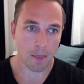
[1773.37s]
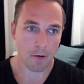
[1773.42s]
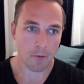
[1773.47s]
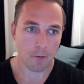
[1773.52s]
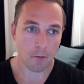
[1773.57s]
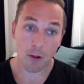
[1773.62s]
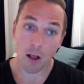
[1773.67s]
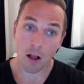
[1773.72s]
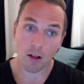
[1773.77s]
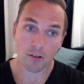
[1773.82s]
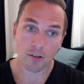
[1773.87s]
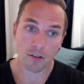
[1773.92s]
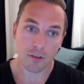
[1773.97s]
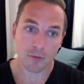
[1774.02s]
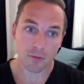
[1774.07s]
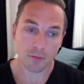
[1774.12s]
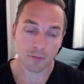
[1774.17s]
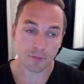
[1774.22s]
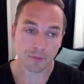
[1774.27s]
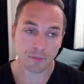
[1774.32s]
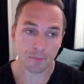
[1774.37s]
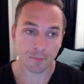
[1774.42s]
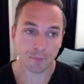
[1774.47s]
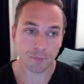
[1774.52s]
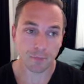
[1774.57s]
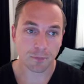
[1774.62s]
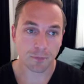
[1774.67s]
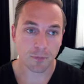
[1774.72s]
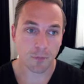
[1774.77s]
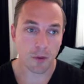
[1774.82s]
flaws.
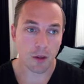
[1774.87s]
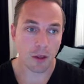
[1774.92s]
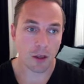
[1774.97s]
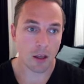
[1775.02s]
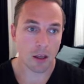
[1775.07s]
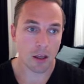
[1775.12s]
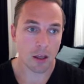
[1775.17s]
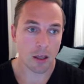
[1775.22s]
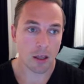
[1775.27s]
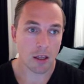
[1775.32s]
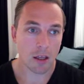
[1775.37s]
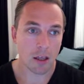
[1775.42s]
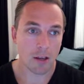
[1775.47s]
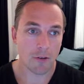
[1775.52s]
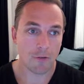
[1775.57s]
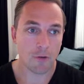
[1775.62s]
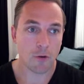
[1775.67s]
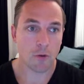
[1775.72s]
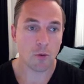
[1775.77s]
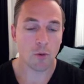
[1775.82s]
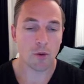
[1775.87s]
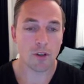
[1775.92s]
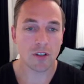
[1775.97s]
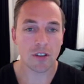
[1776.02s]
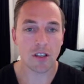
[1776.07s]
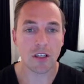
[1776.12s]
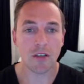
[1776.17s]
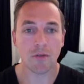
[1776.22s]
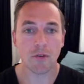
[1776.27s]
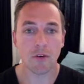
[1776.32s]
If you
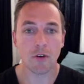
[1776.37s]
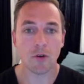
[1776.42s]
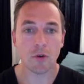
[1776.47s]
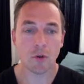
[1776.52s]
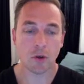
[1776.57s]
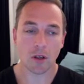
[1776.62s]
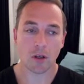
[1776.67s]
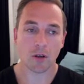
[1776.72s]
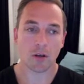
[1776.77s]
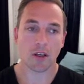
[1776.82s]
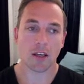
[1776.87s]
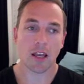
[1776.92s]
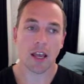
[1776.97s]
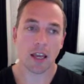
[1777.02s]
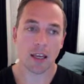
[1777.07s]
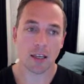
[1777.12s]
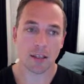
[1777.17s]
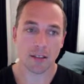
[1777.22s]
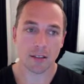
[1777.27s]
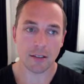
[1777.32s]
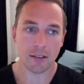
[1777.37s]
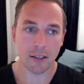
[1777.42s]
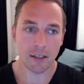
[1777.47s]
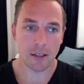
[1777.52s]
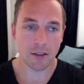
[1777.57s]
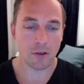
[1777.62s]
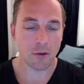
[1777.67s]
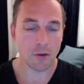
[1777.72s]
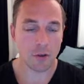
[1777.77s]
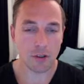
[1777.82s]
receive a new case
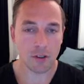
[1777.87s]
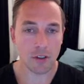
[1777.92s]
into the